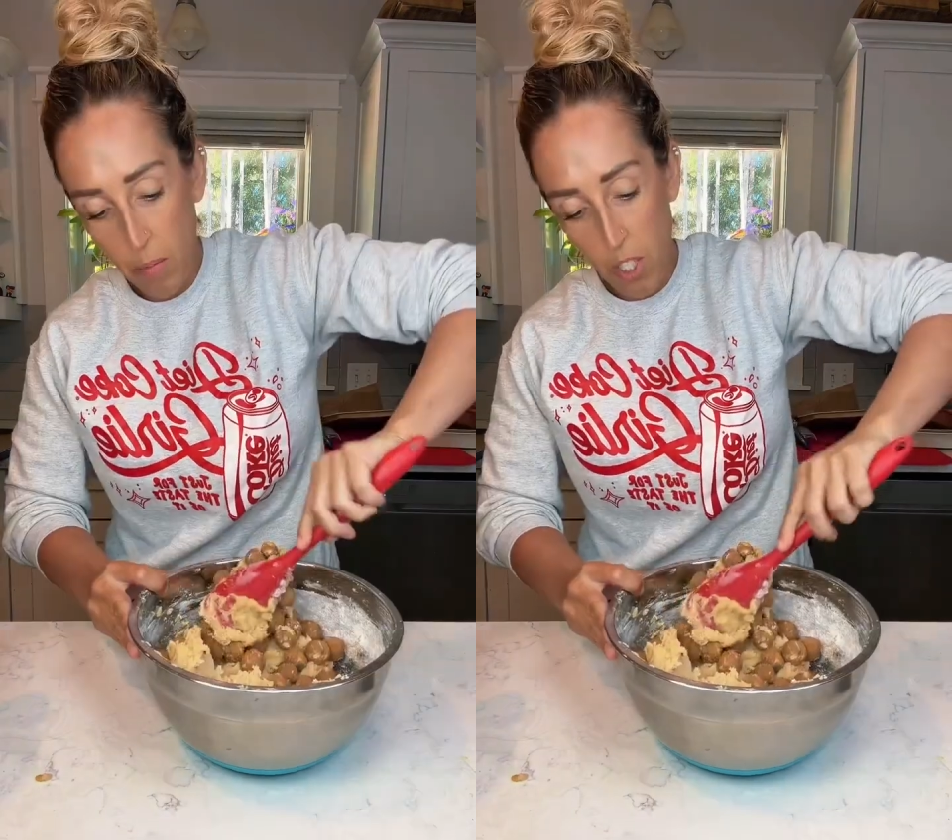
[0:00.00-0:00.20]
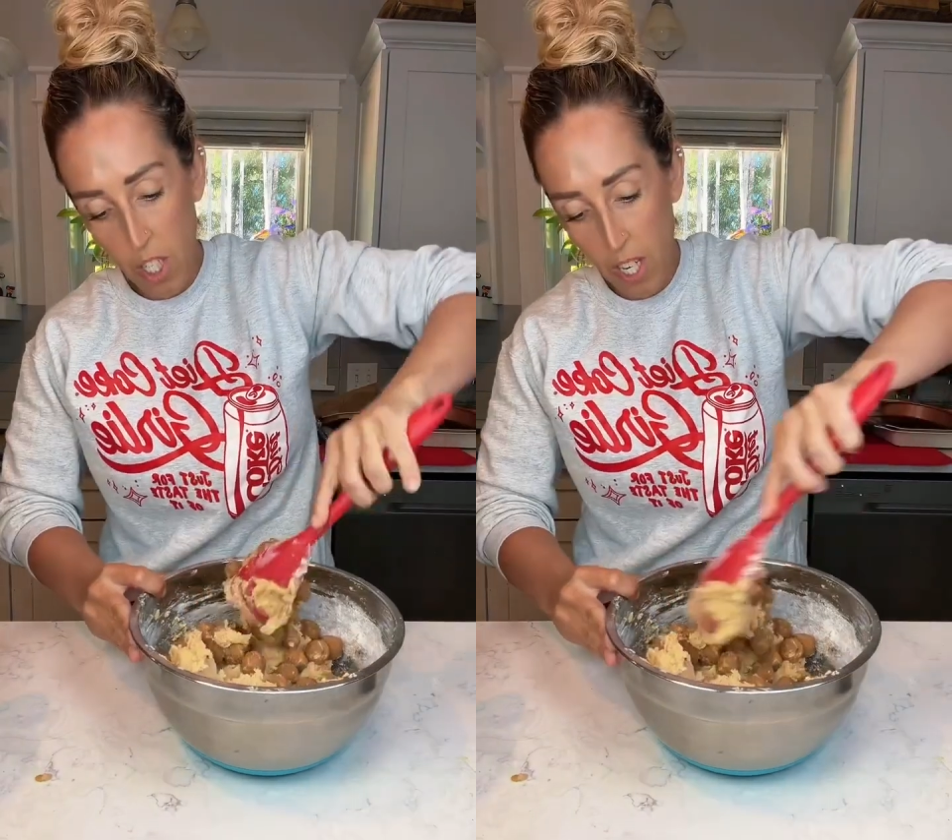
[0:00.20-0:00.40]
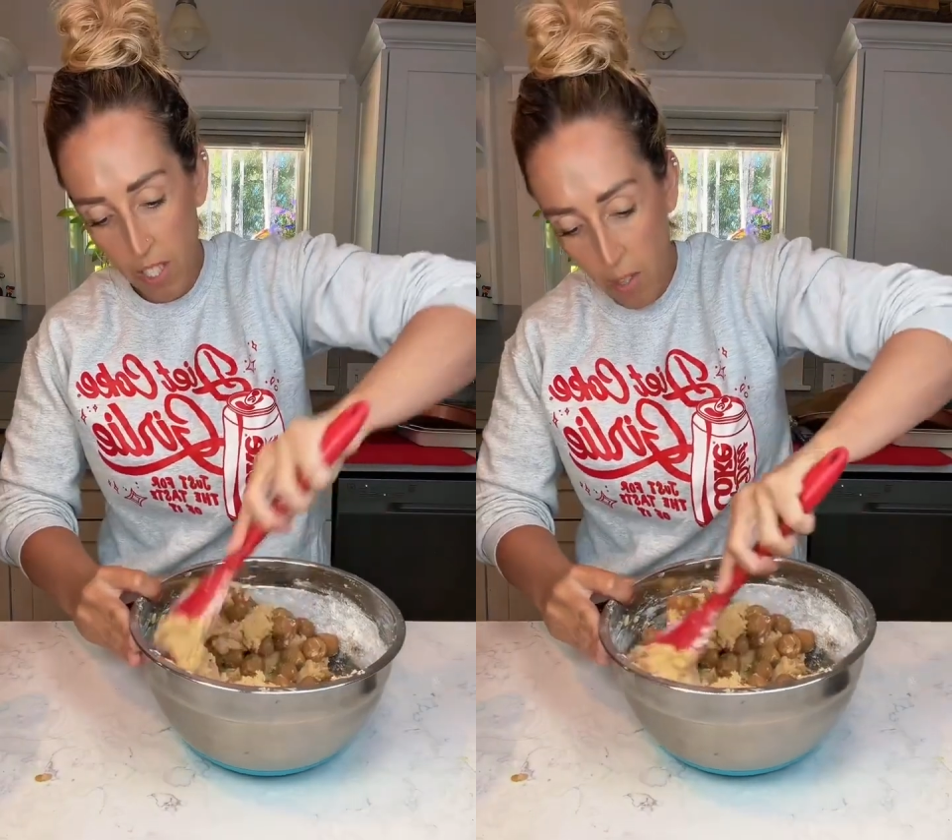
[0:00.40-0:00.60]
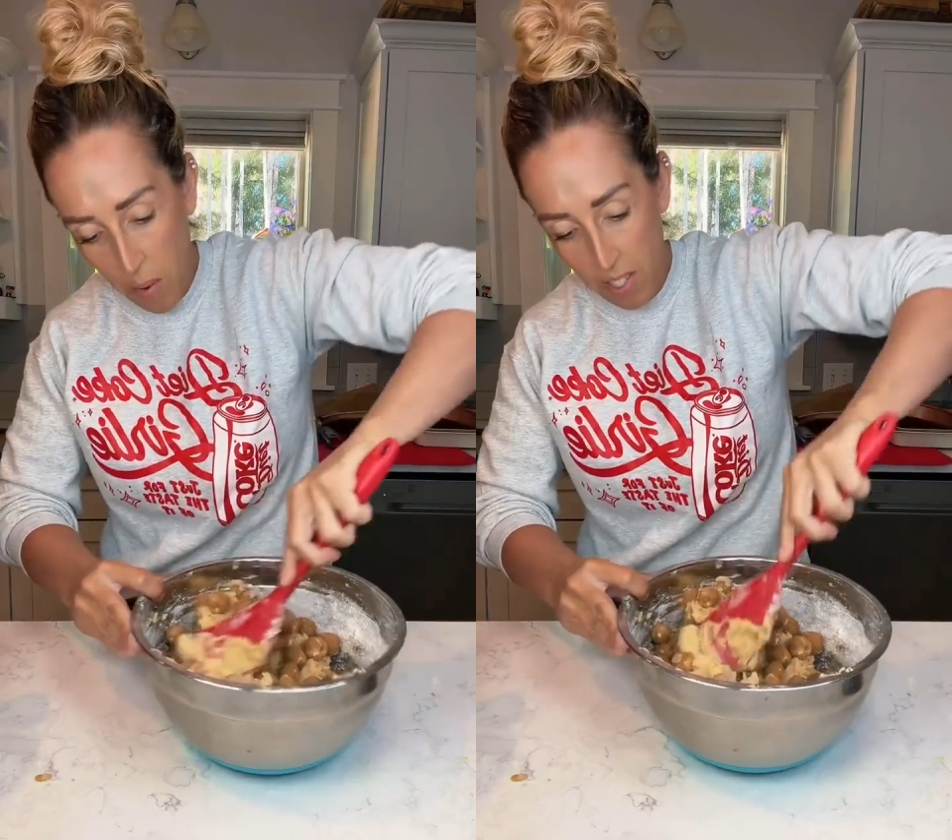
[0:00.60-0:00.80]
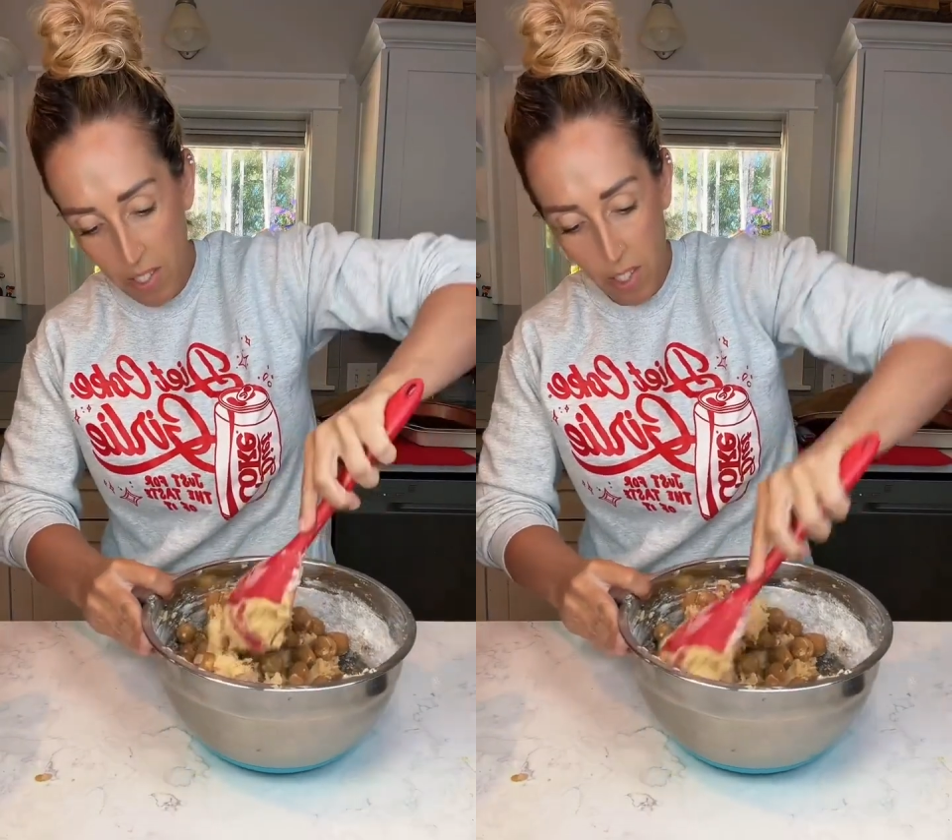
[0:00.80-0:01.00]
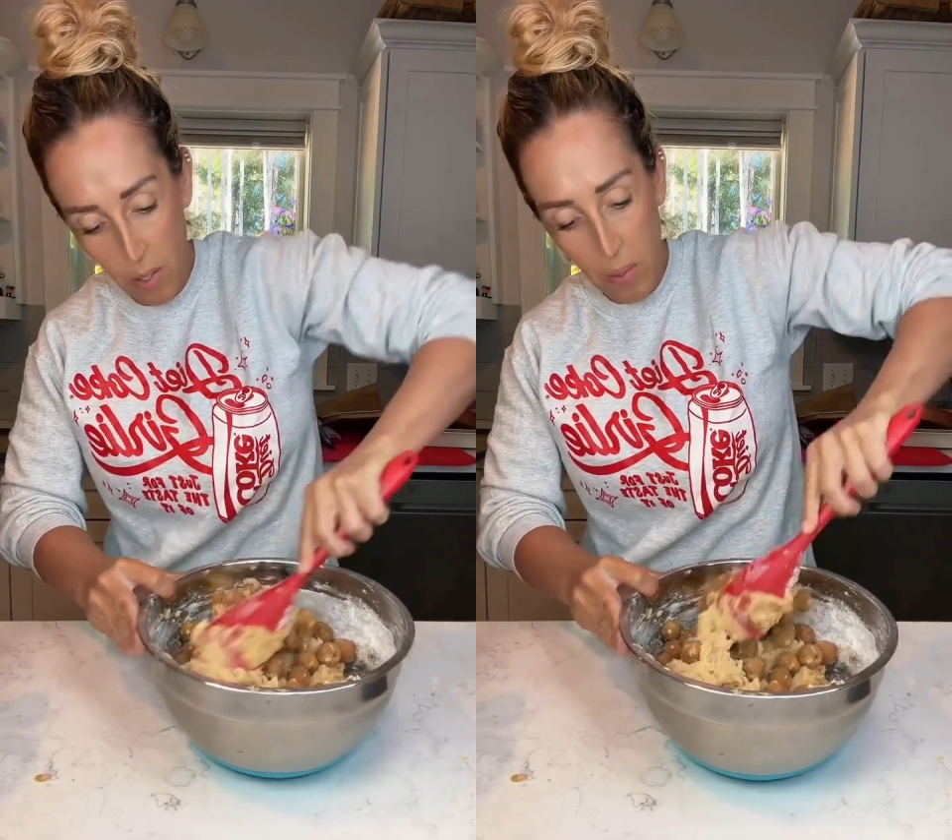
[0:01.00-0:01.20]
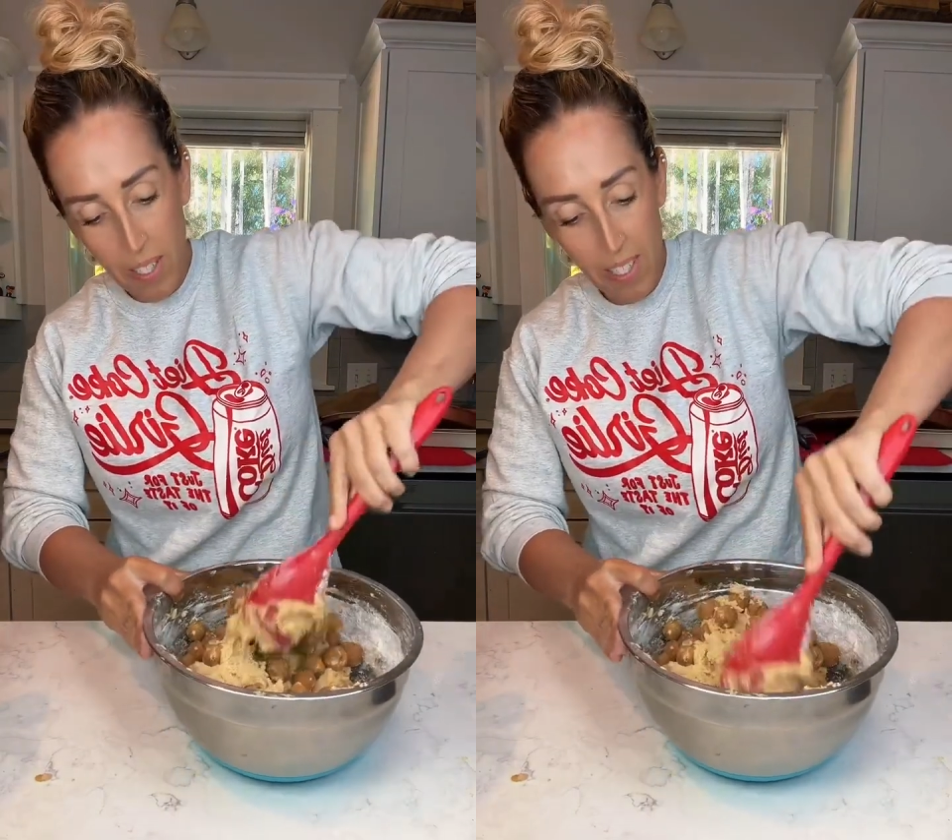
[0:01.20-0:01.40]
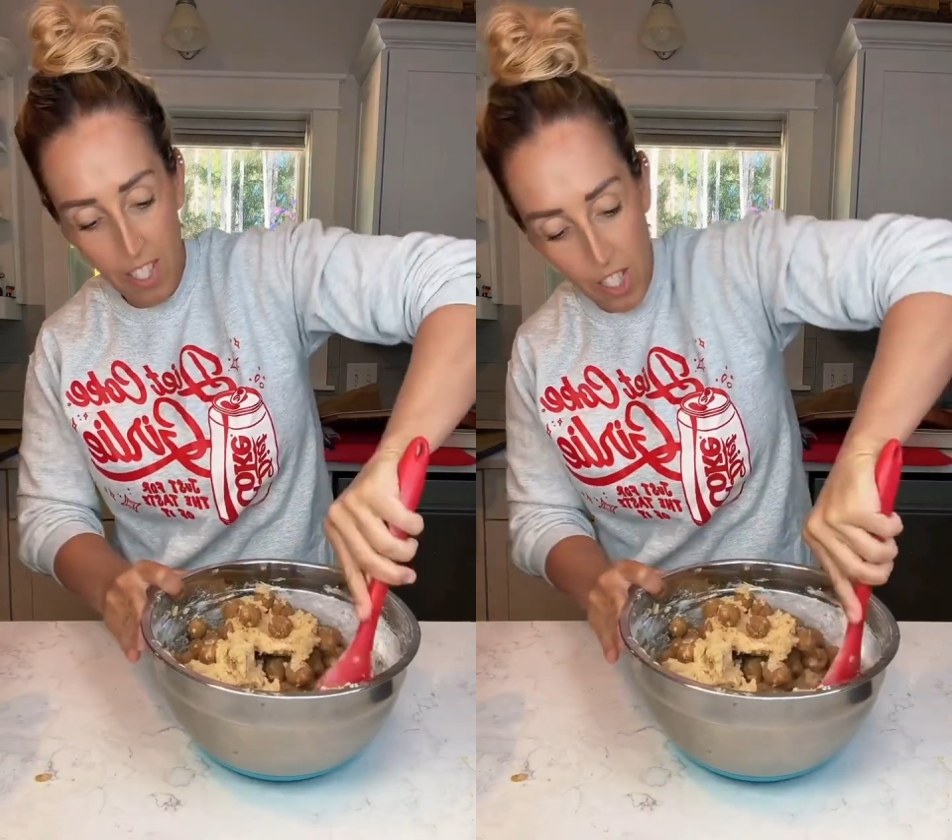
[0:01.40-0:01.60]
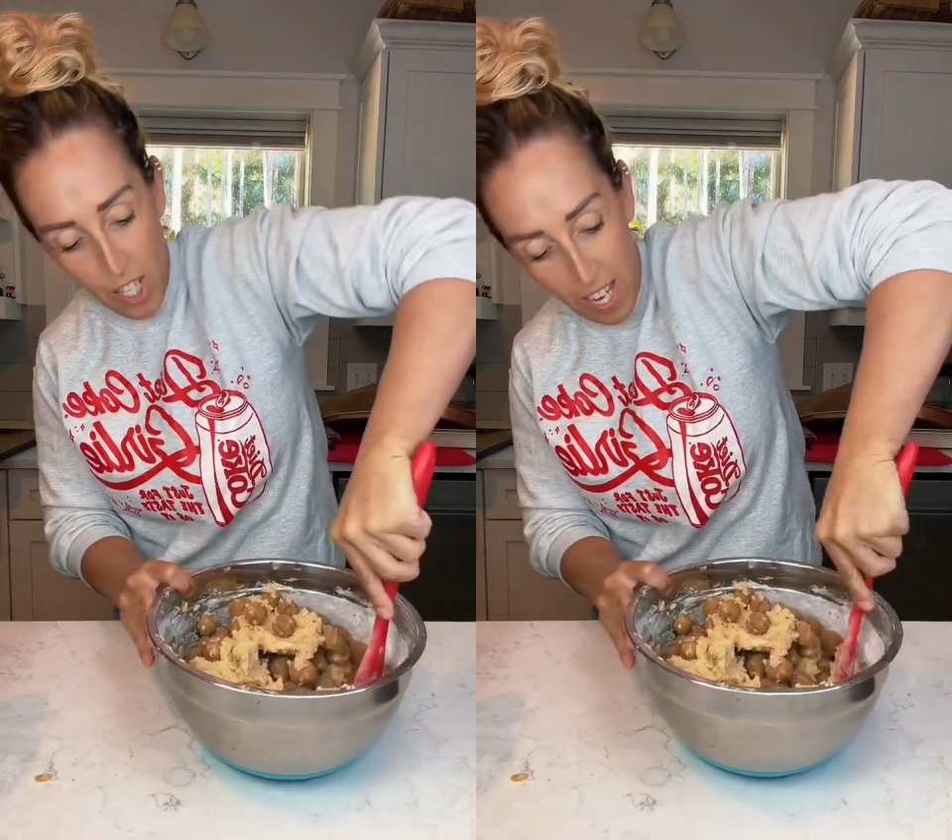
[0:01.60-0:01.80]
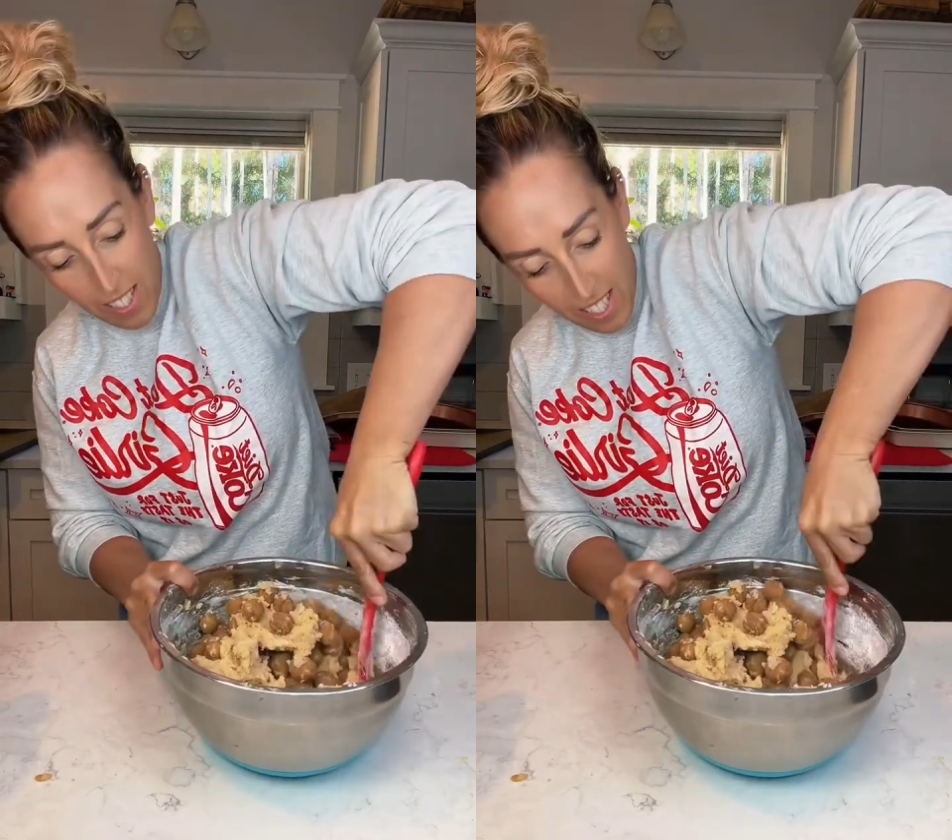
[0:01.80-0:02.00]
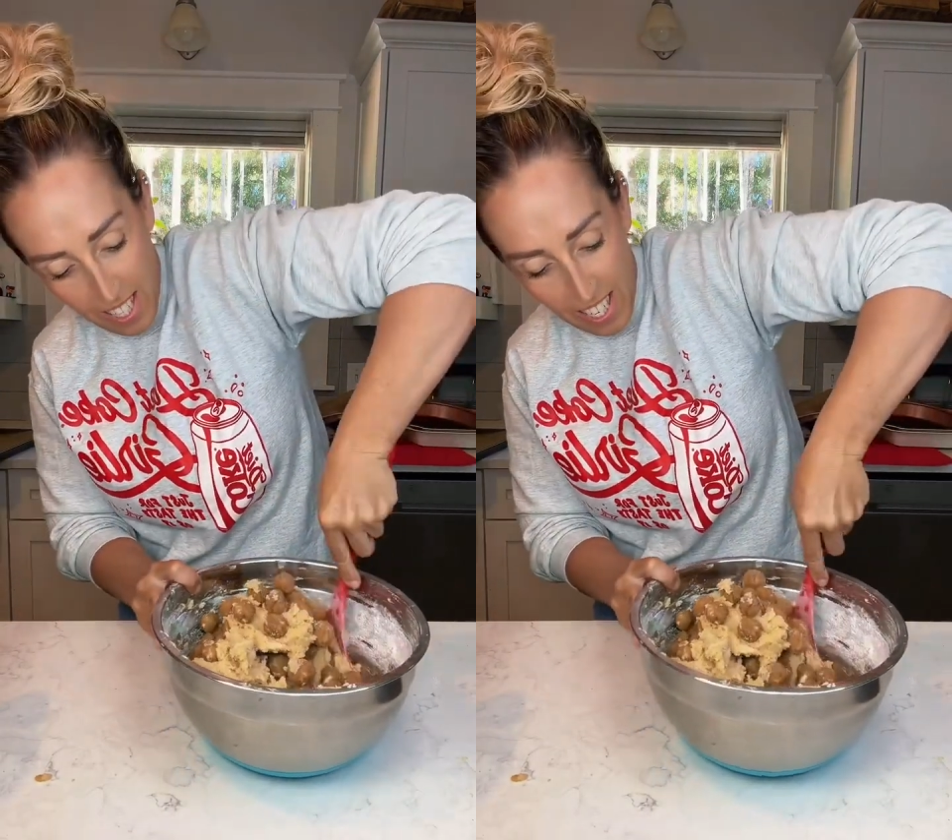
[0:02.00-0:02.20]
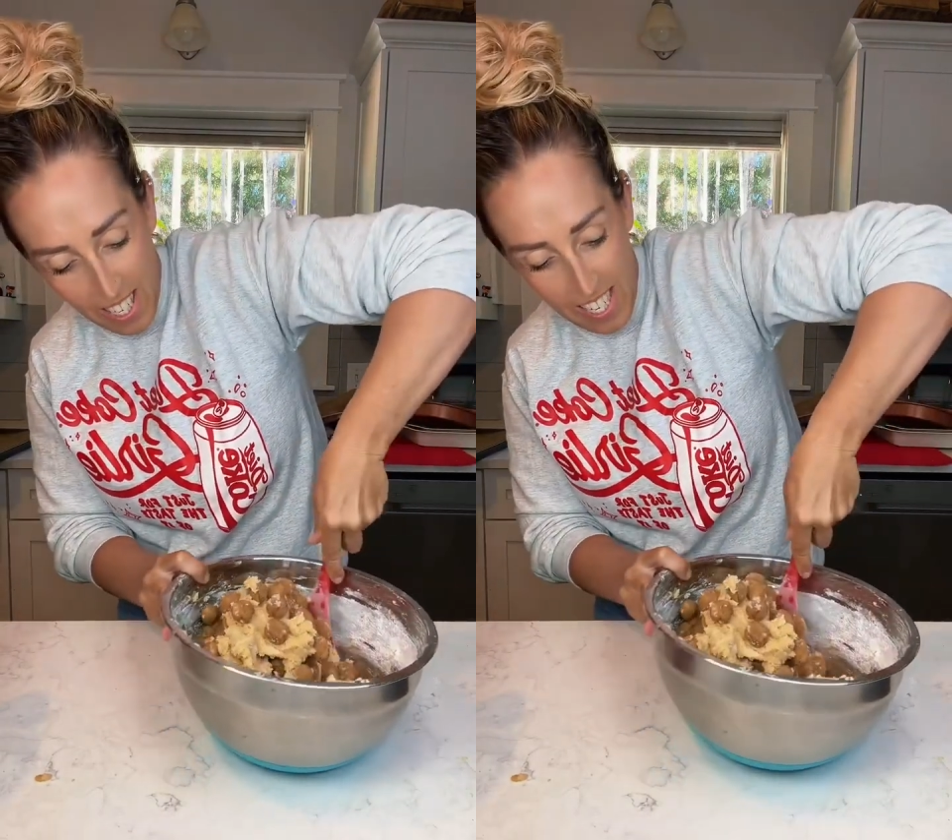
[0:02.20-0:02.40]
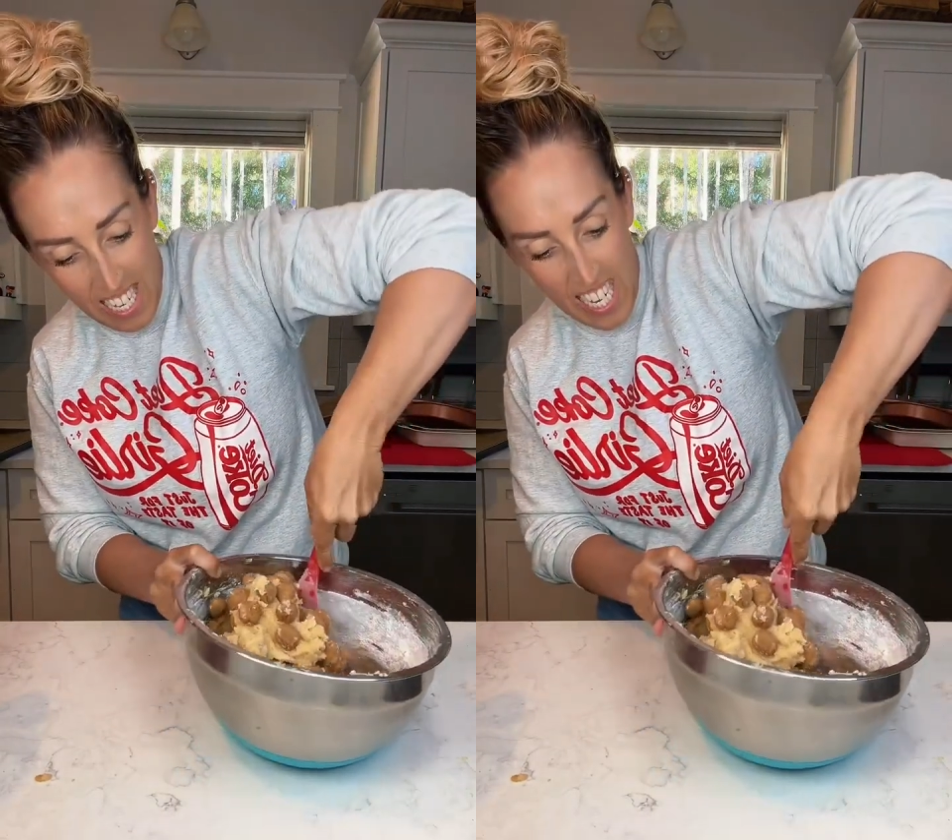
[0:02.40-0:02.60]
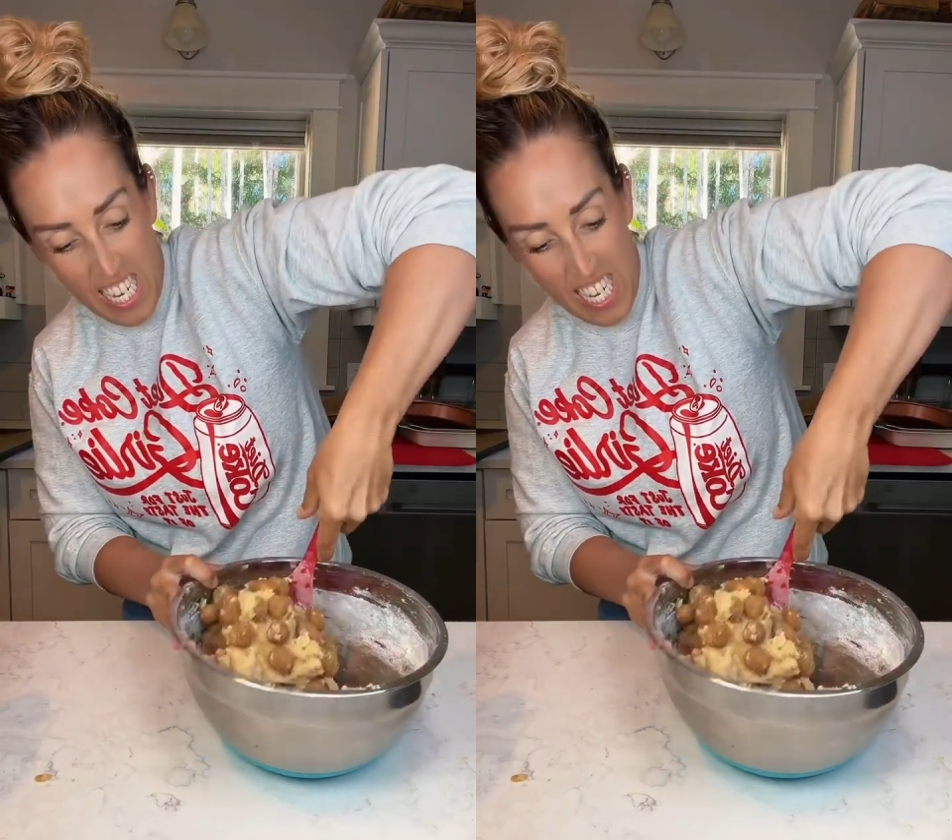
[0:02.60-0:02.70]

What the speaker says: just going to gently